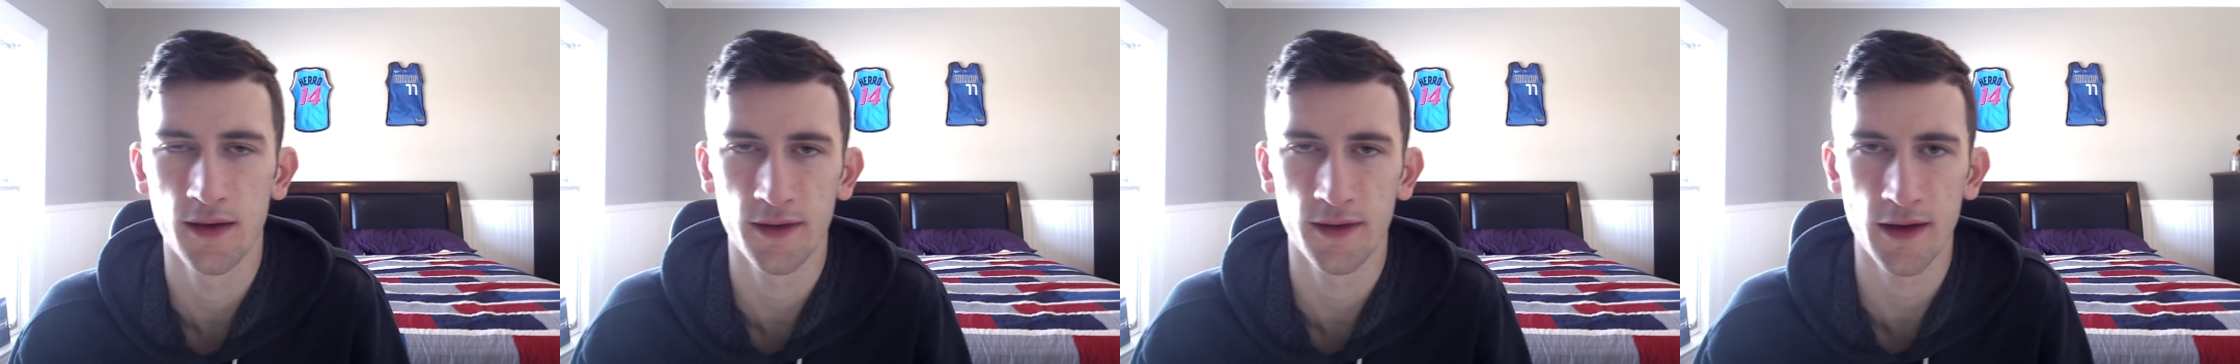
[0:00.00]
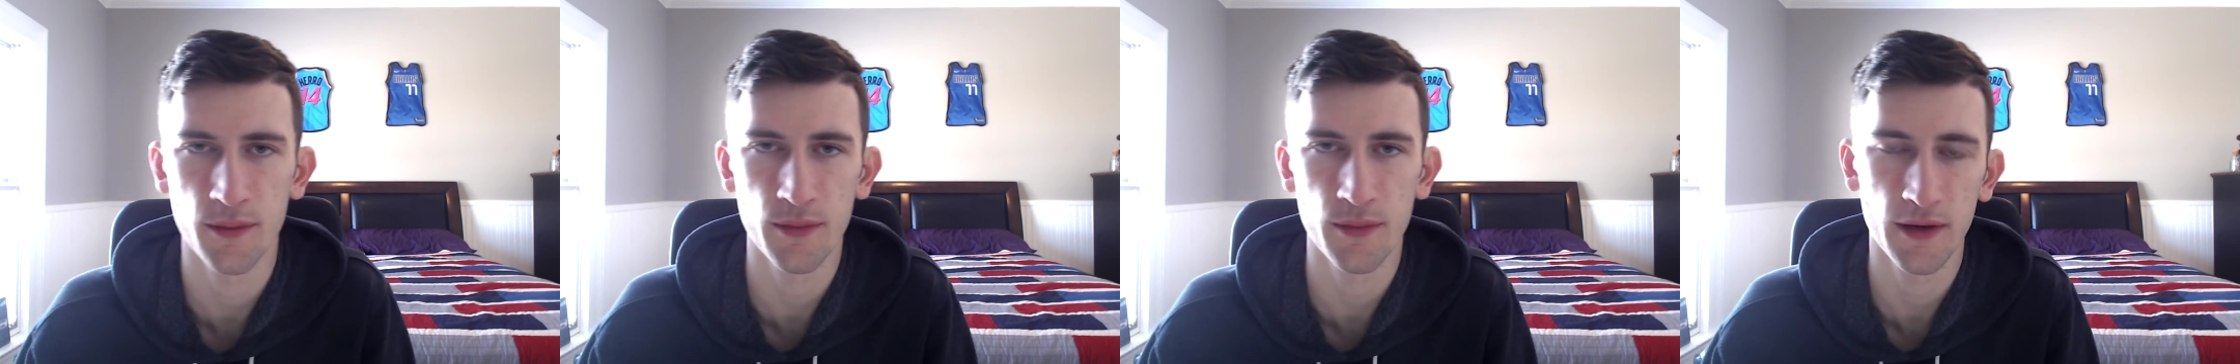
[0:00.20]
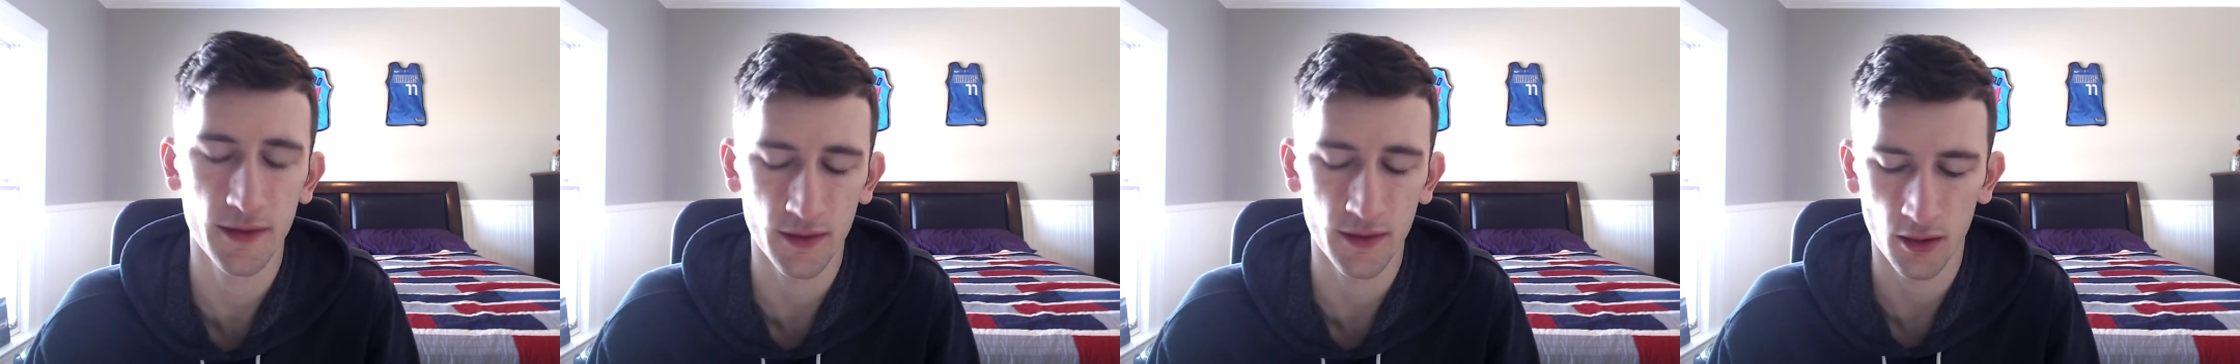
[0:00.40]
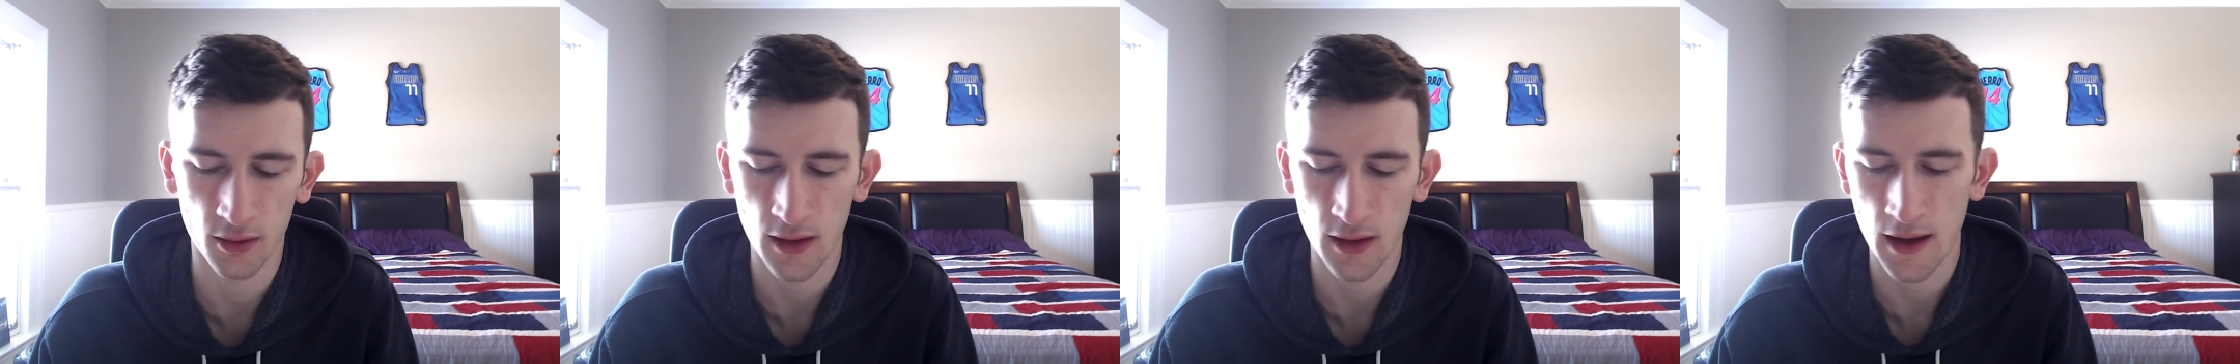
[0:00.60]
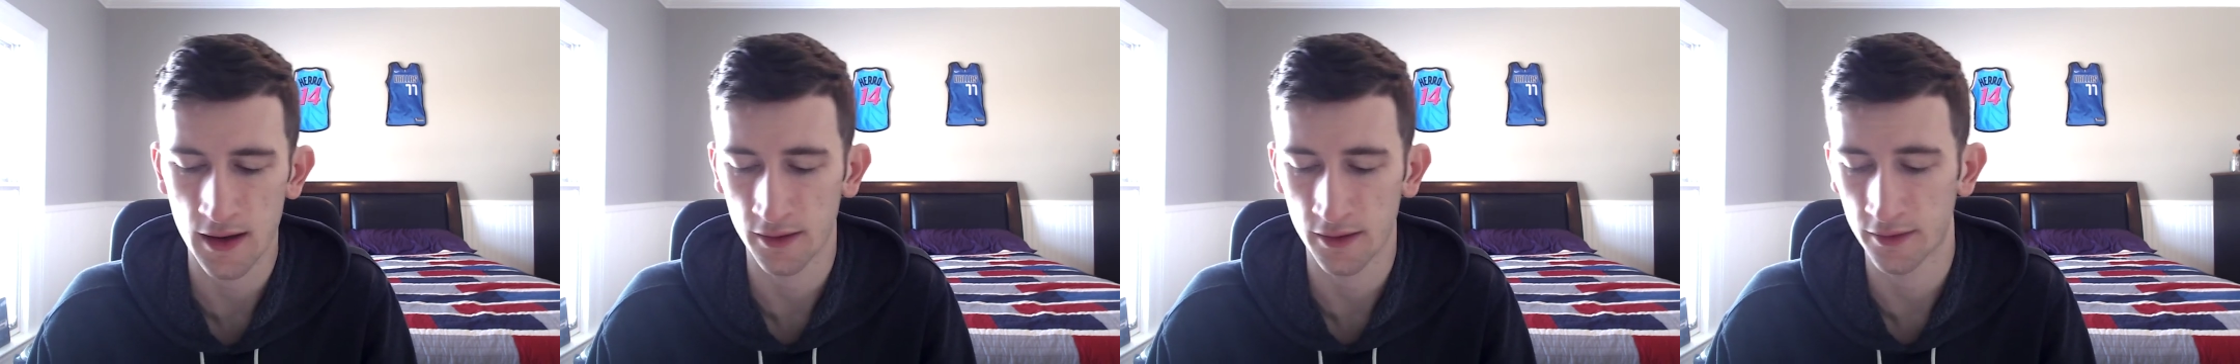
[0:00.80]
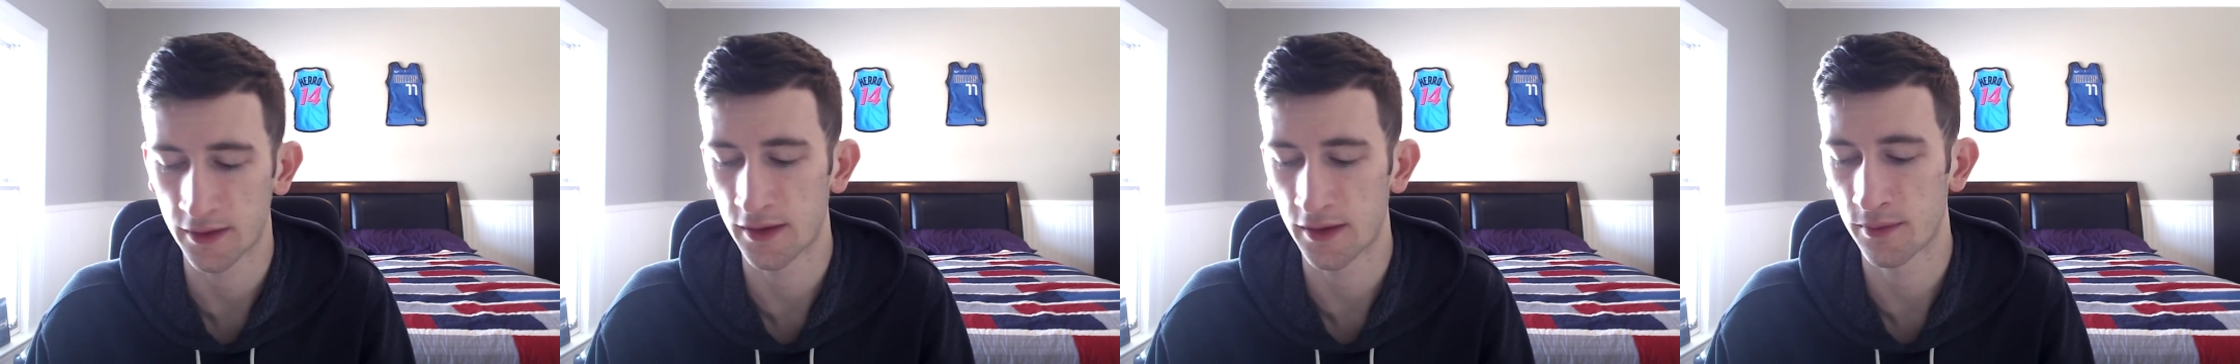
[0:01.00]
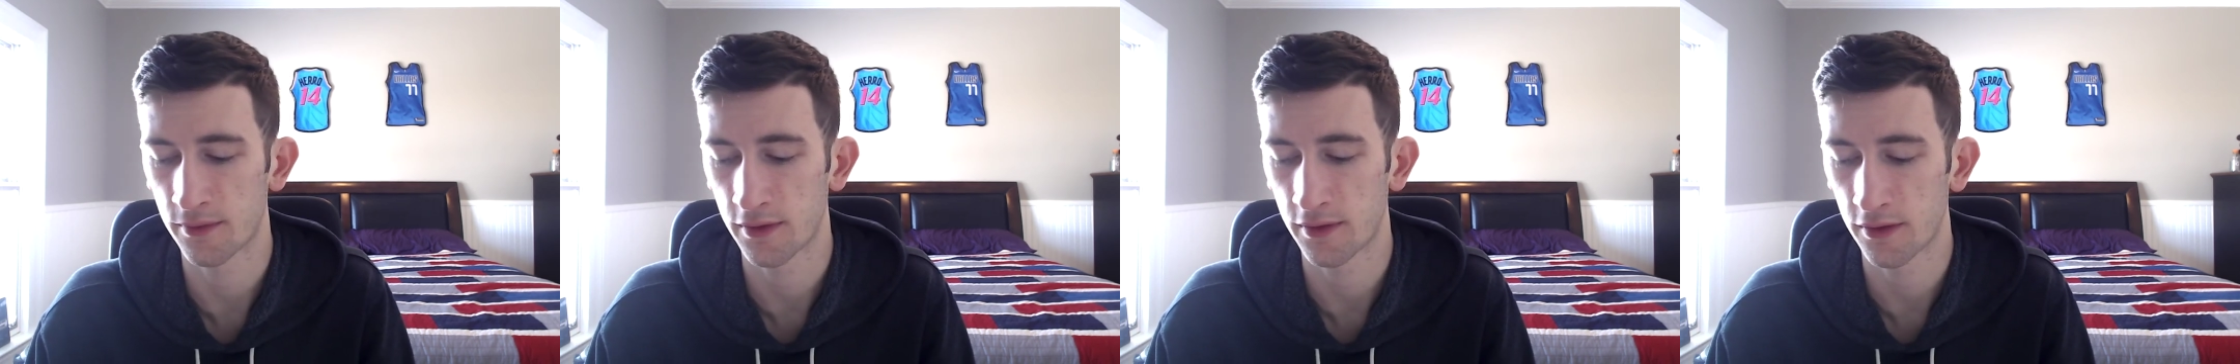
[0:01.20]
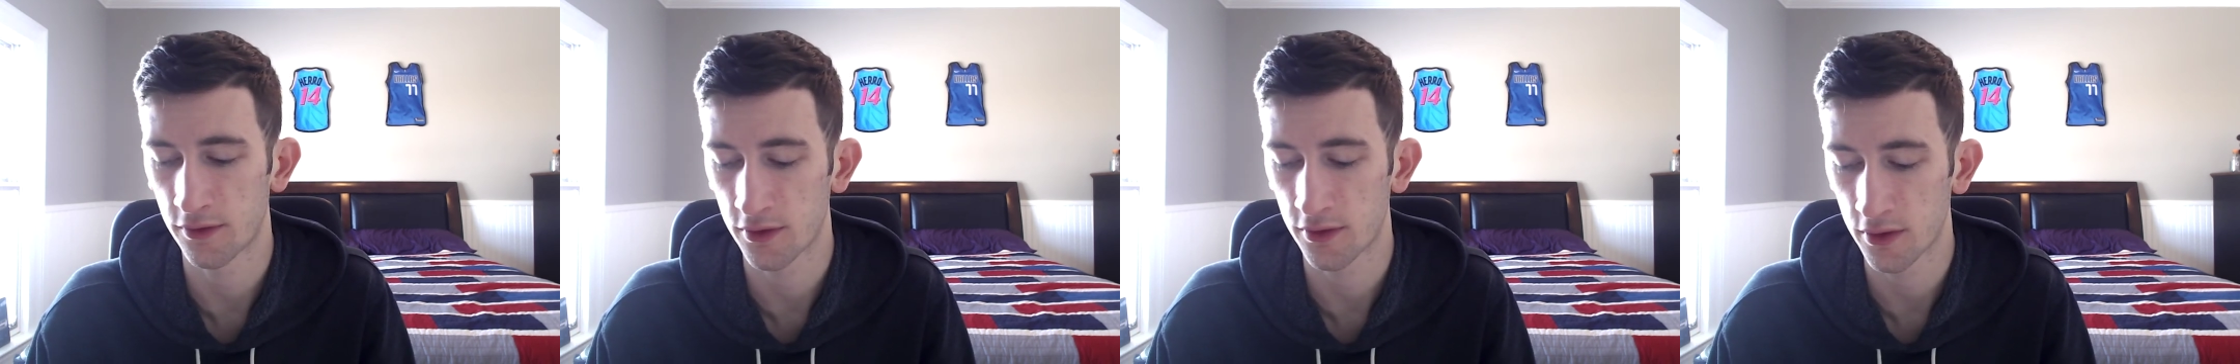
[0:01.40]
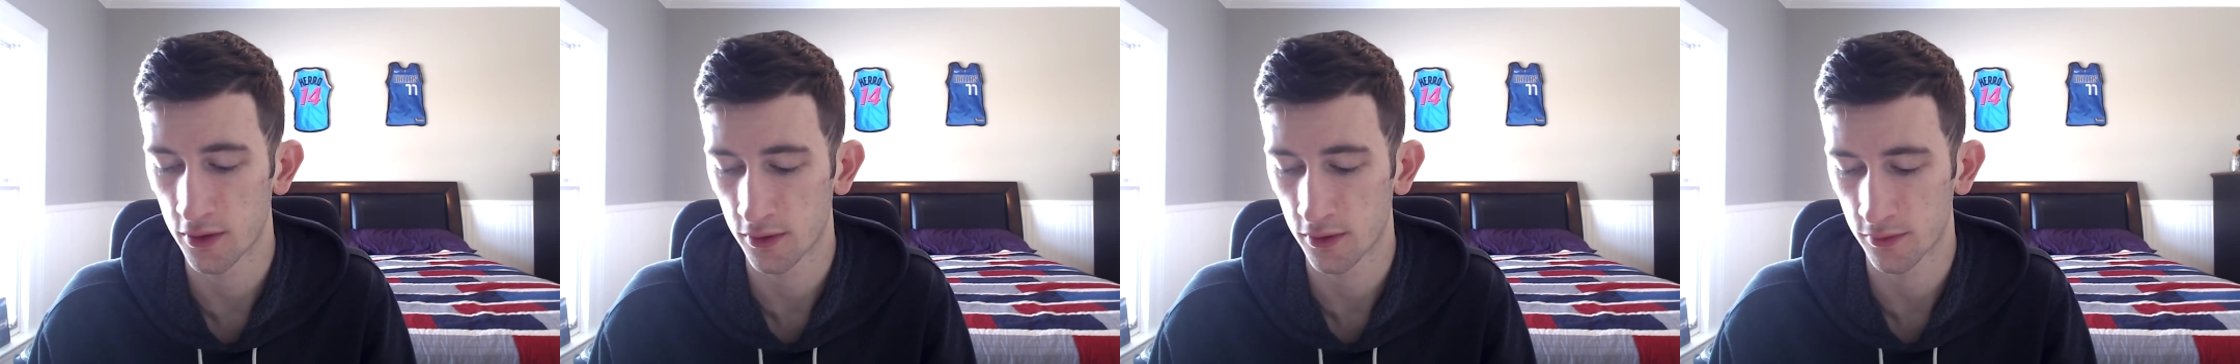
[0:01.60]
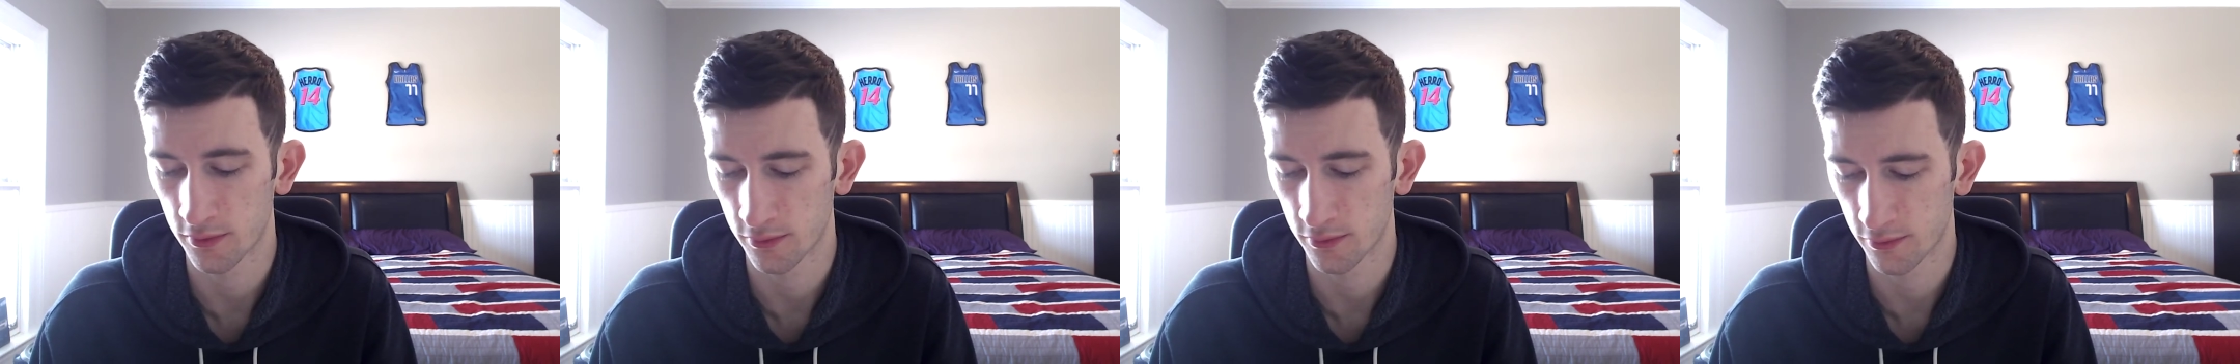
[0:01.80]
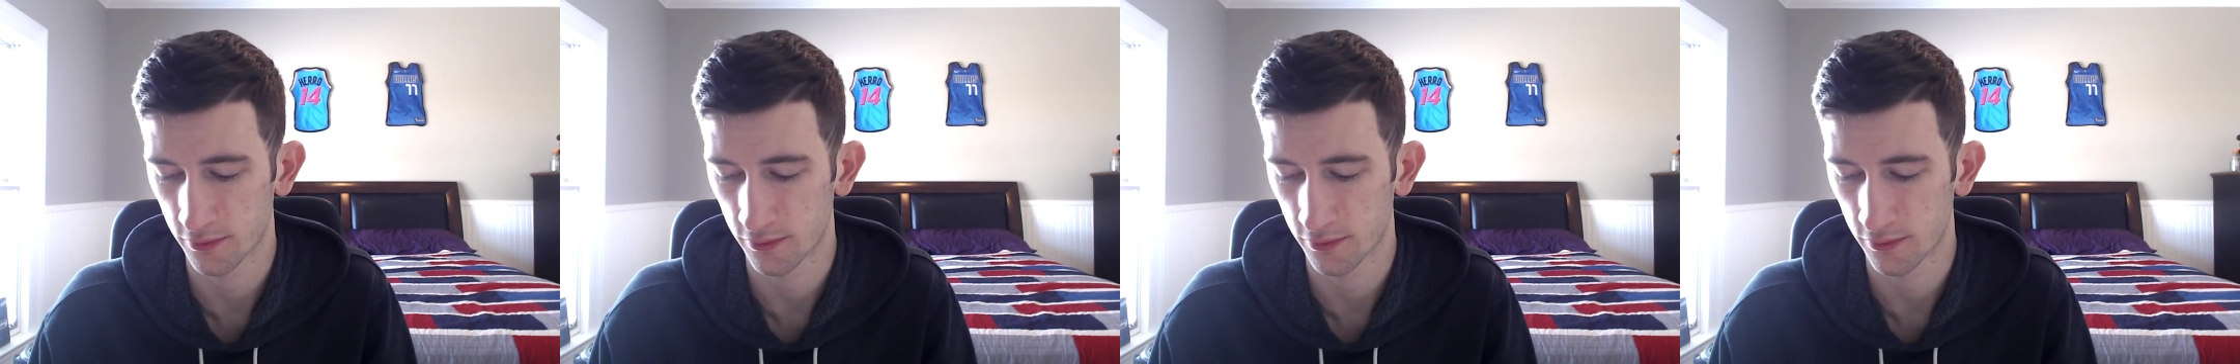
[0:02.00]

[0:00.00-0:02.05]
they missed a lot of games this year.